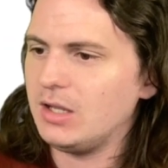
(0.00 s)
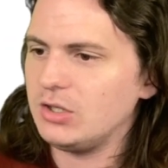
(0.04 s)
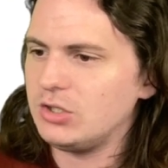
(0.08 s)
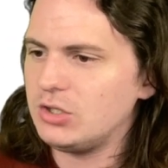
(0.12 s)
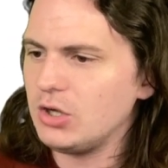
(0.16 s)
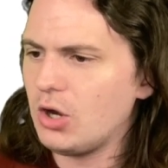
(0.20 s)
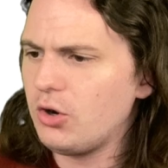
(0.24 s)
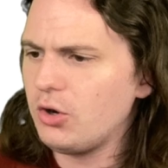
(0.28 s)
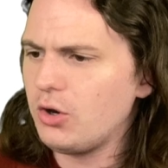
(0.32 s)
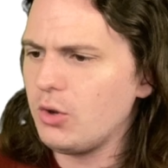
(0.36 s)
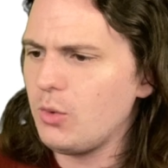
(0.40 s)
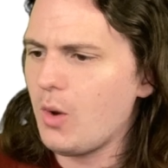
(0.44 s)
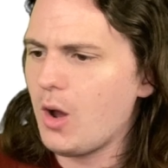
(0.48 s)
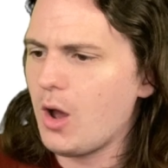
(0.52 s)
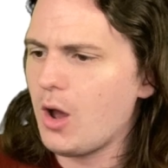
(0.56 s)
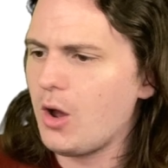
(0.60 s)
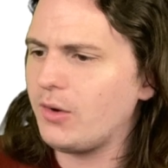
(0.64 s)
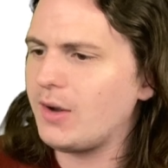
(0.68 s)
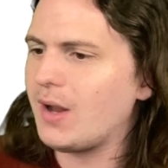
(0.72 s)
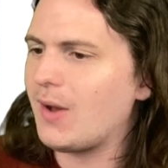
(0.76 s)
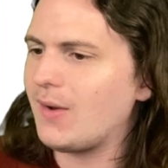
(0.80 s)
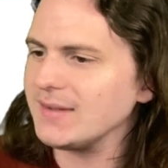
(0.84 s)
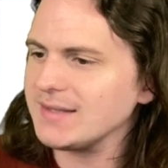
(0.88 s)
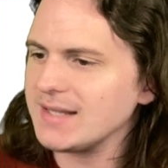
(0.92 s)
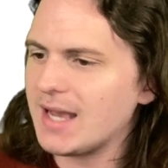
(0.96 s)
Doduo,
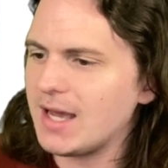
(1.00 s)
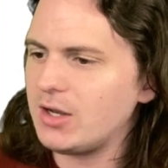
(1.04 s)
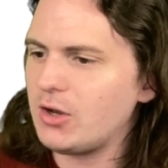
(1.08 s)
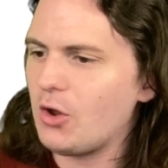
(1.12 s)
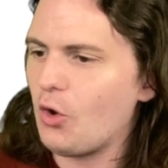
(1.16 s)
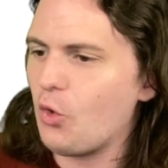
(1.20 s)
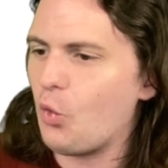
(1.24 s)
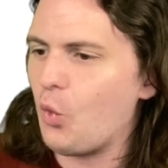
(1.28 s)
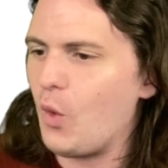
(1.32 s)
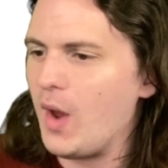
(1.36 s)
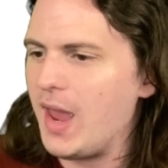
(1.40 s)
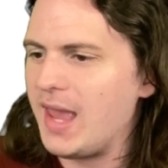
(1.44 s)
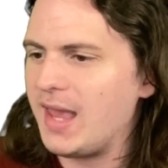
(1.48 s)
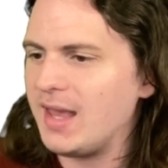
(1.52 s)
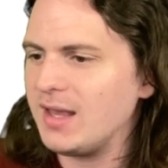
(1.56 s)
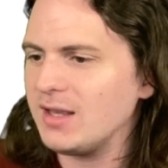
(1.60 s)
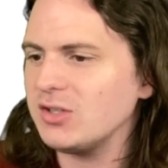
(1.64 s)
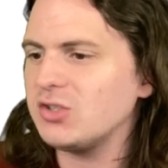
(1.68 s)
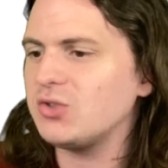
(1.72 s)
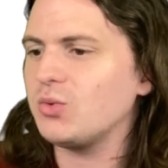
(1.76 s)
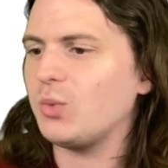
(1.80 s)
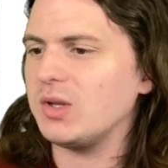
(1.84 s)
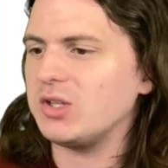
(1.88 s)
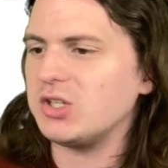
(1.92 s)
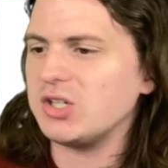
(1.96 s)
now it's got no
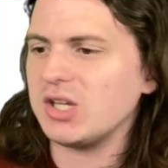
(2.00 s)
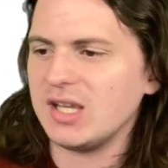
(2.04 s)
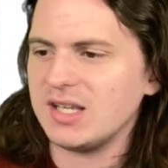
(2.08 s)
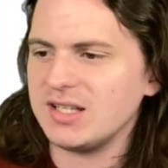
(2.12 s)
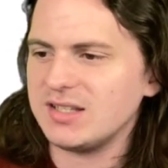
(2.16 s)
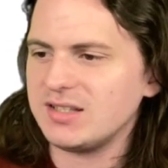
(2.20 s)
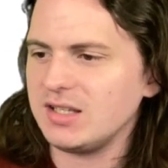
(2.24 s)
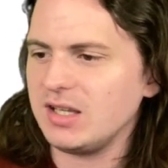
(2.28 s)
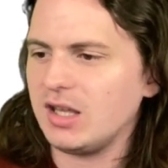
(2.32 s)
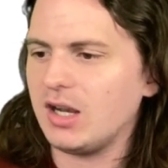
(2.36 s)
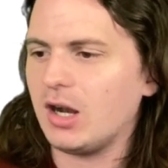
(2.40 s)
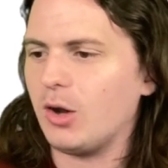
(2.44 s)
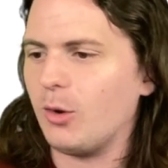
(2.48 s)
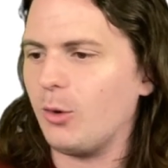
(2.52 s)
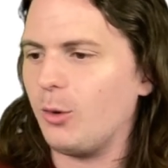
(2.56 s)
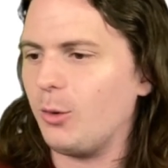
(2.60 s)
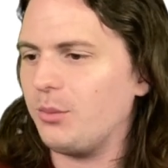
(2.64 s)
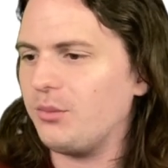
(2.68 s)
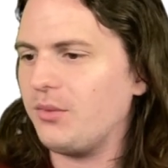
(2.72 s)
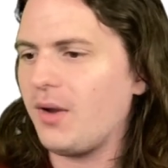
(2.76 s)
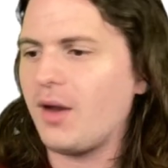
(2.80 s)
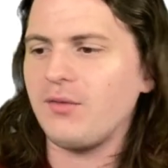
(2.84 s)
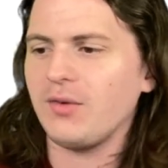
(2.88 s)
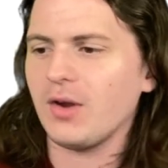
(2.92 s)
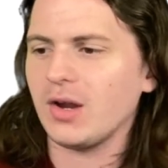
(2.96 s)
wings, which is, you know,
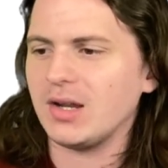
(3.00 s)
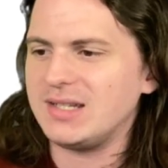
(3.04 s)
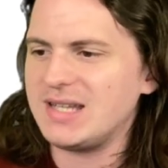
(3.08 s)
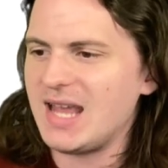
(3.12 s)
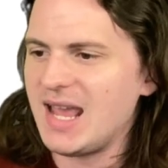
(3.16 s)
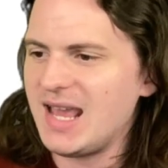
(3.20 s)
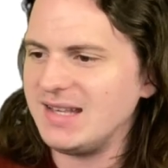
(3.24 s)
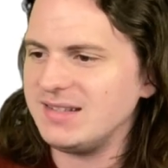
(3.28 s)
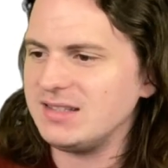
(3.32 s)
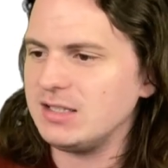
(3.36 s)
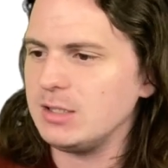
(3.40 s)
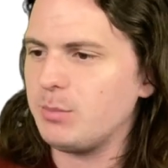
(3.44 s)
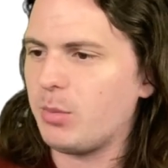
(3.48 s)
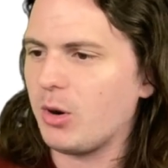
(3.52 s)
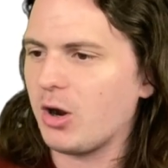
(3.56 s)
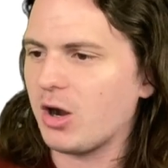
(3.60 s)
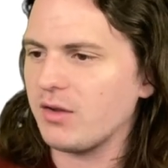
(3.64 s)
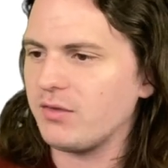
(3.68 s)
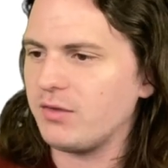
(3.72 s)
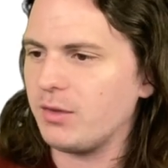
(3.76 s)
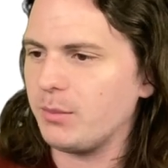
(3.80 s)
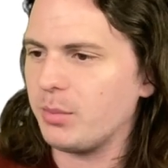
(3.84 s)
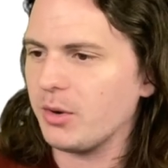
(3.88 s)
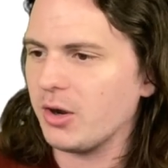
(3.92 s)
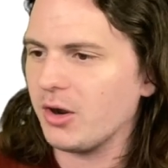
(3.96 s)
a very tasty part
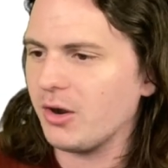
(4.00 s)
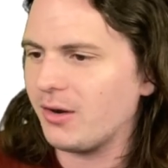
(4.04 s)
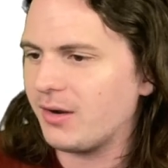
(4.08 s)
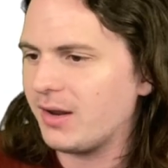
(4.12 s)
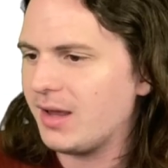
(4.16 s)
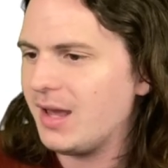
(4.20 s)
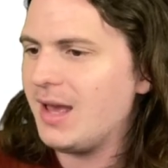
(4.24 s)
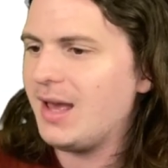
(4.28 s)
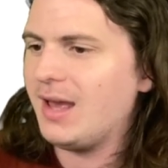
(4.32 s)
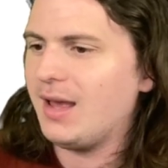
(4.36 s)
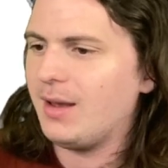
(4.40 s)
of the bird.